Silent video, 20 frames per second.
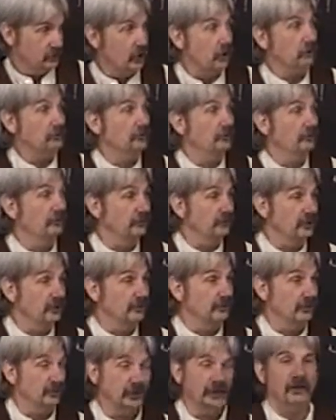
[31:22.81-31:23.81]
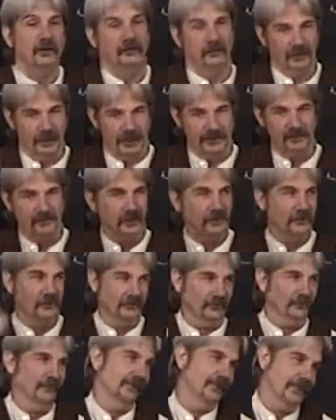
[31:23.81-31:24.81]
Joseph's silver cup, or not
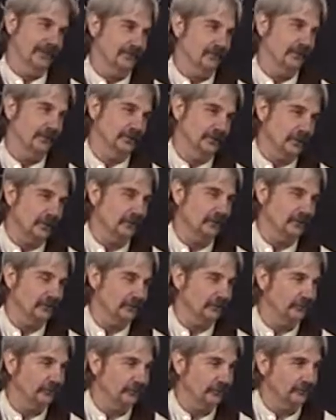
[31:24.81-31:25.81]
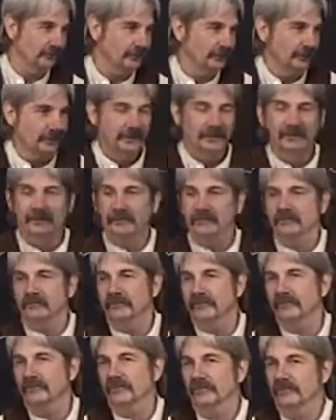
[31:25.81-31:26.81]
Joseph, because he wasn't called Joseph.
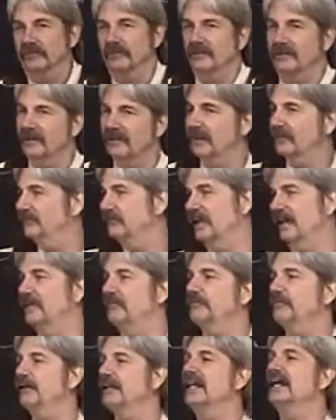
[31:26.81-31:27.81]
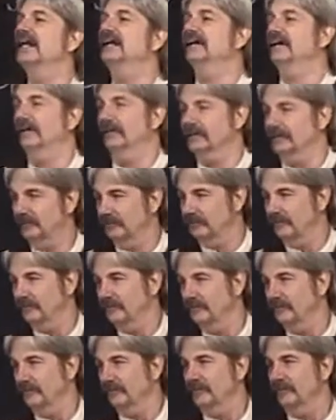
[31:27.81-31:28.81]
Zaphnath Paneah
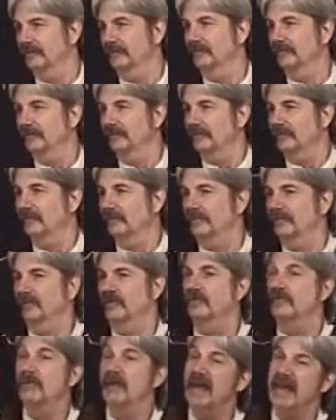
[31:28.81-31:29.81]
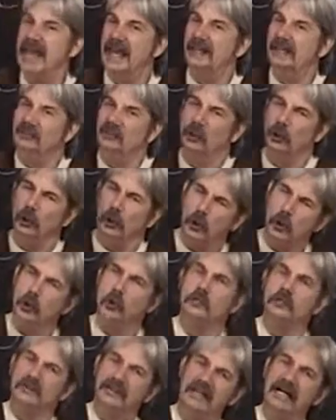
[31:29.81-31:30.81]
the man to
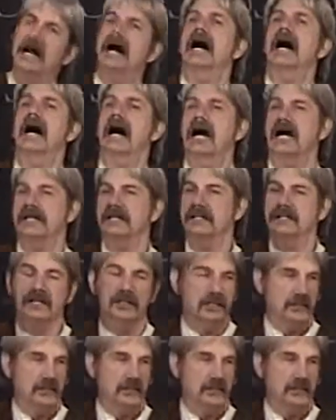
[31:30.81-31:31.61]
whom God